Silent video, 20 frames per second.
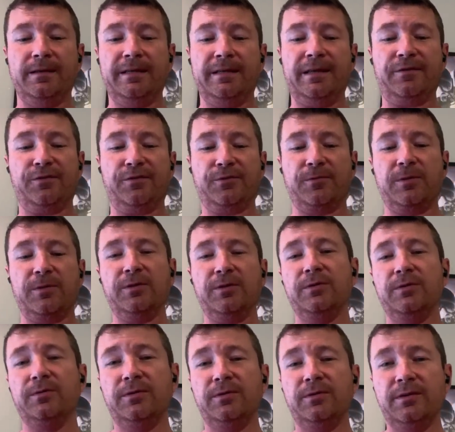get
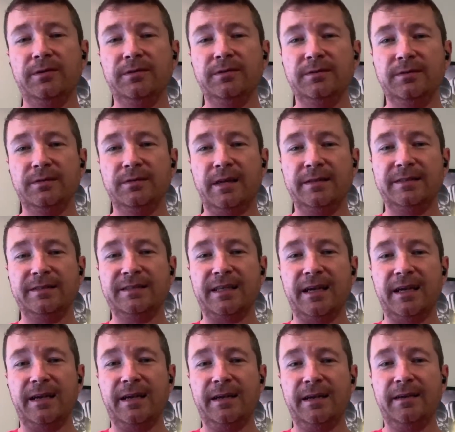through and
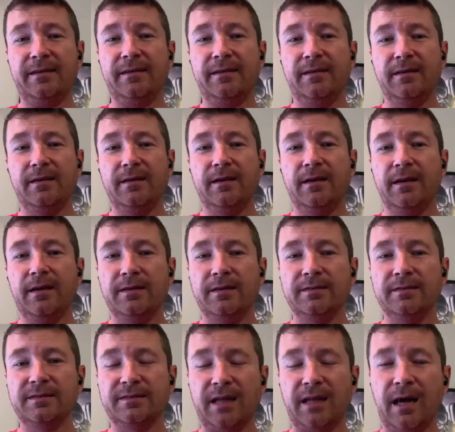say,
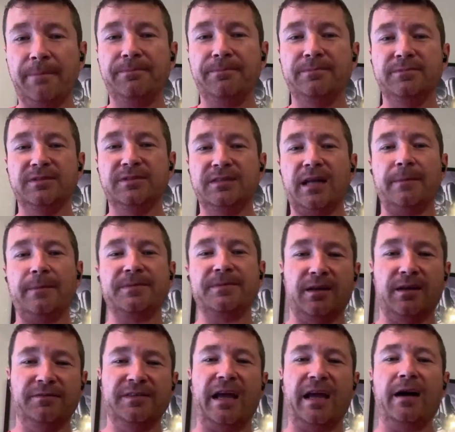stop
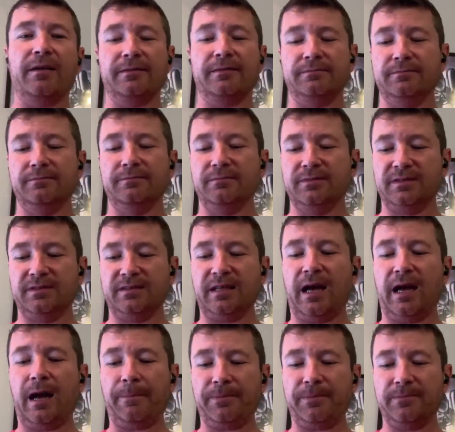self-doubting,
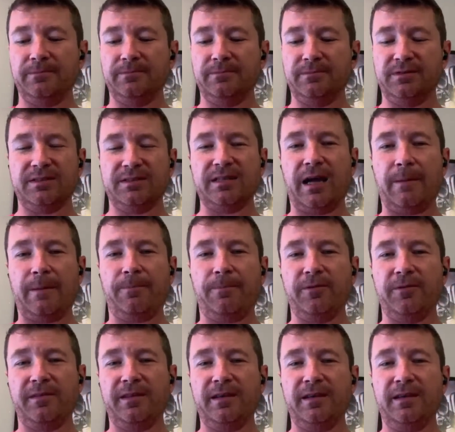stop
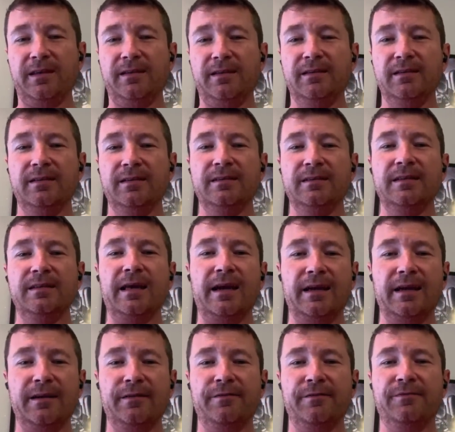with the
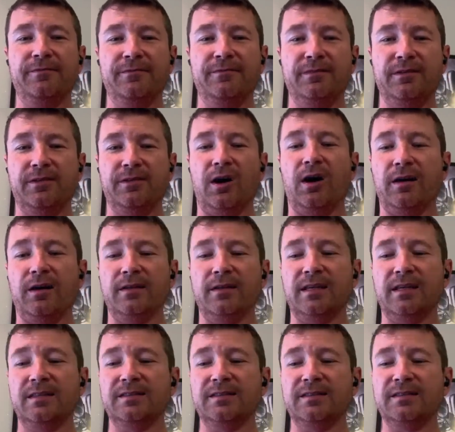negative
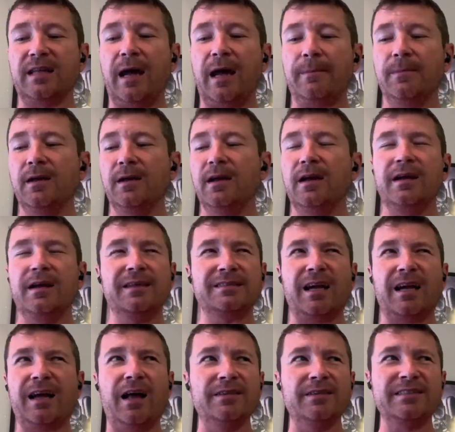thoughts and stop, because
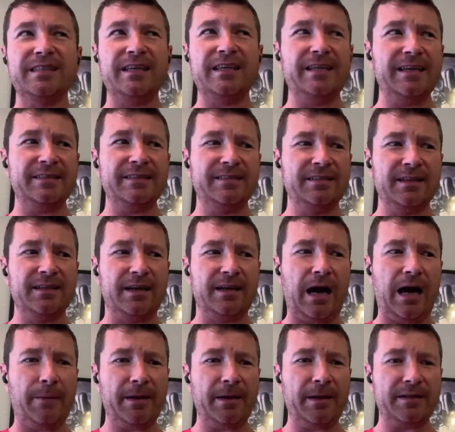I'll see kids in the
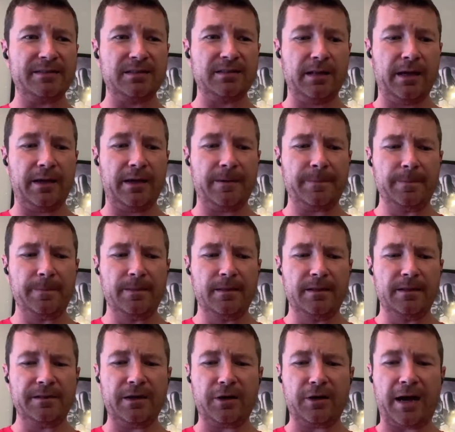comments, like
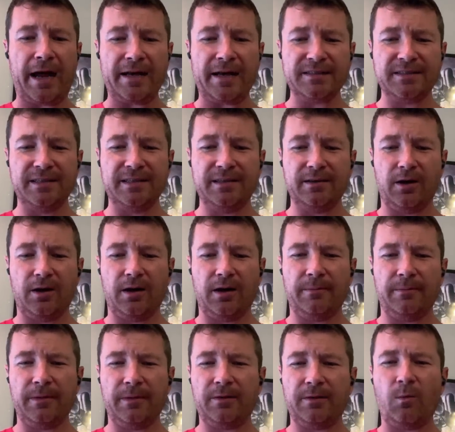they're asking,
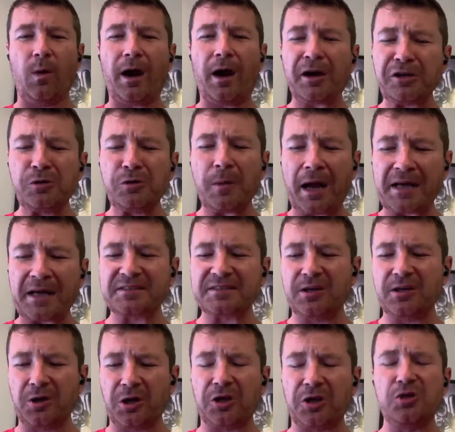I'm like, why are you
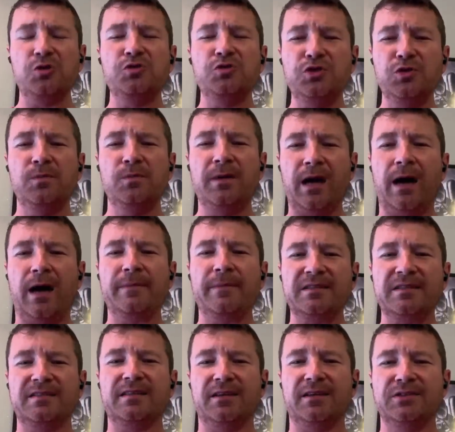asking on a YouTube
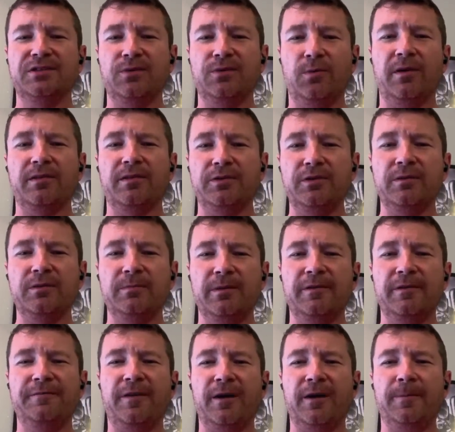comment section of whether you can be
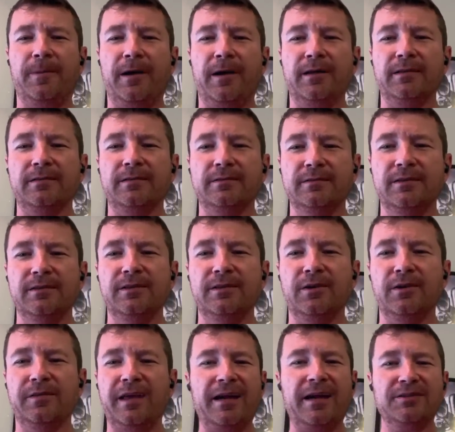a fighter pilot? You
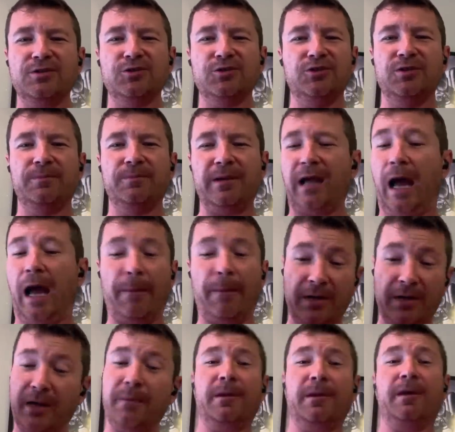know, the answer should be, I'm
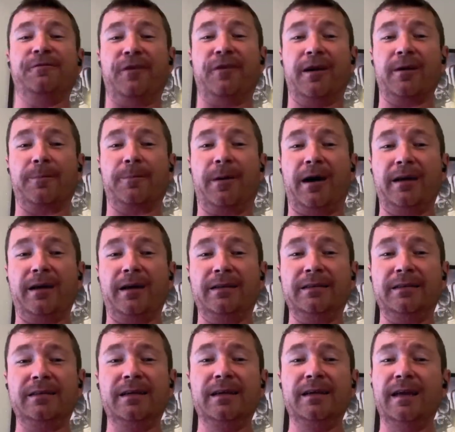going to be a fighter
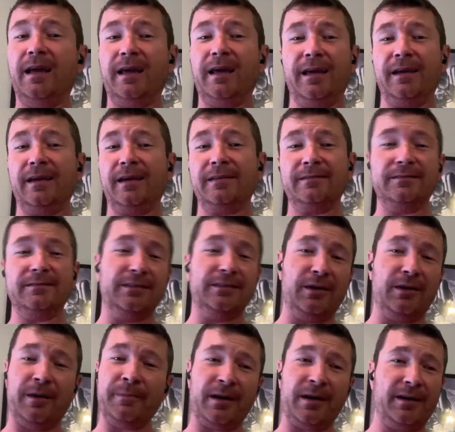pilot. And, you
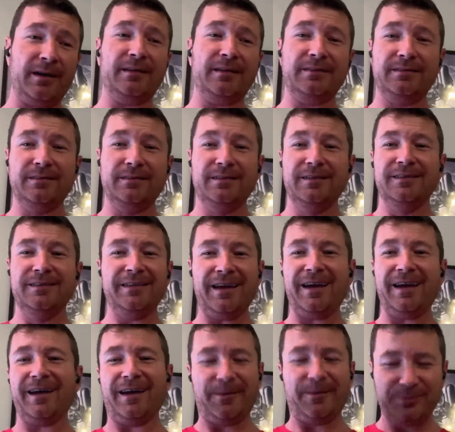know, I'm not going to,
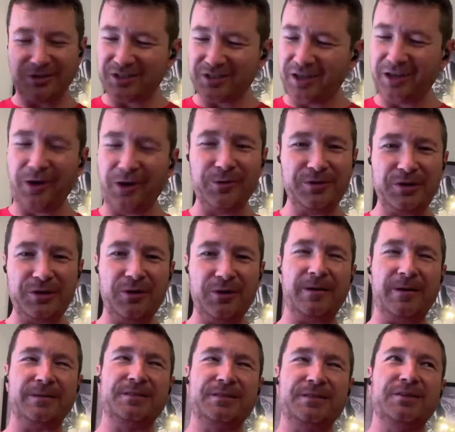yeah, I'm just going to go do
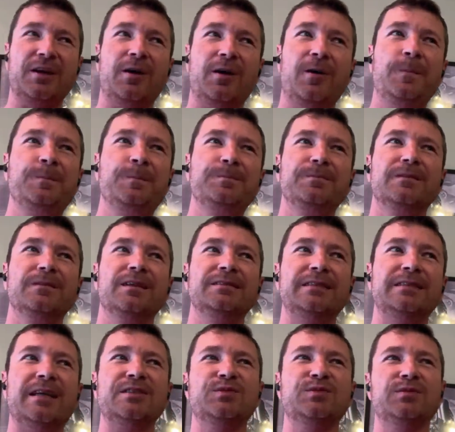it. So
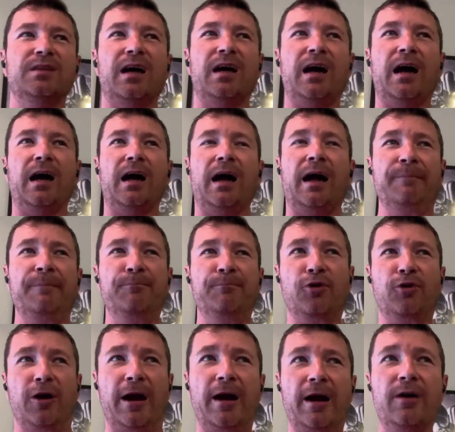that's, I'm
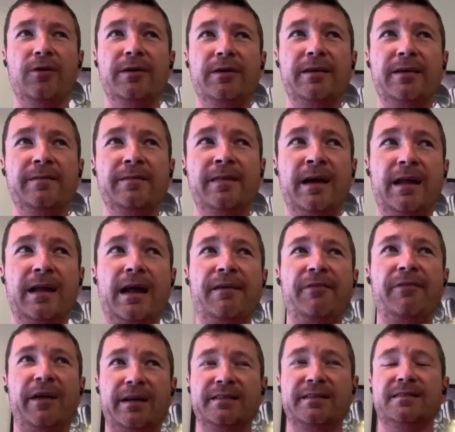proud in that
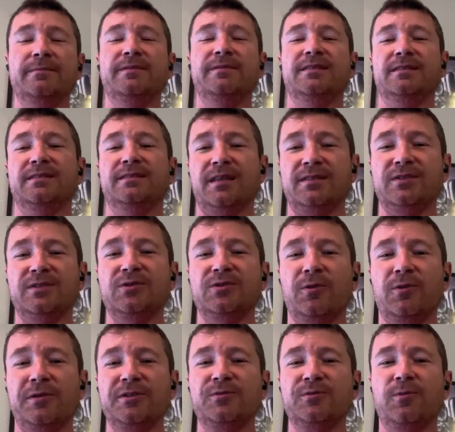I've had some success
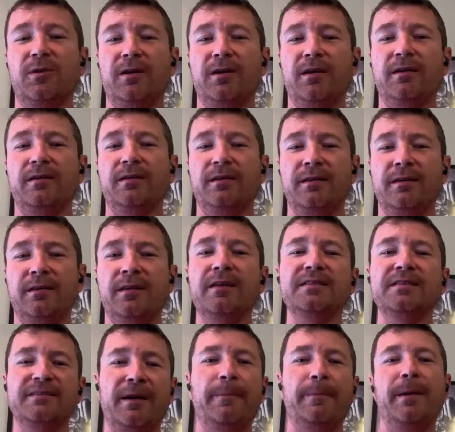stories where
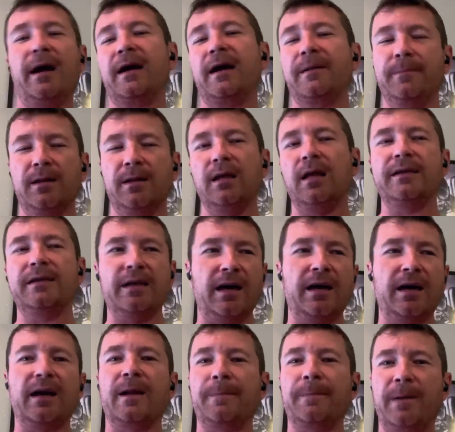kids have come back and been like, yeah,
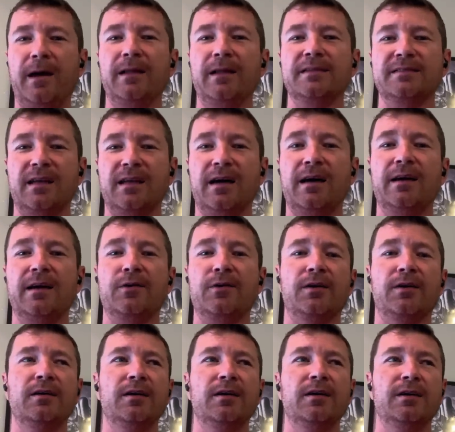I got a pilot slot,
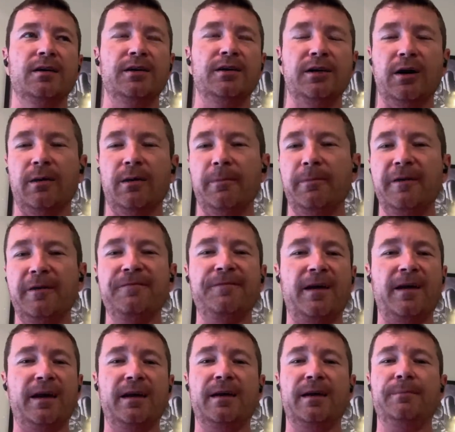or, you know, I'm a big
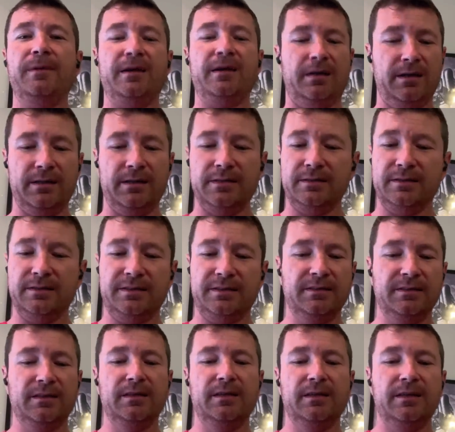fan because,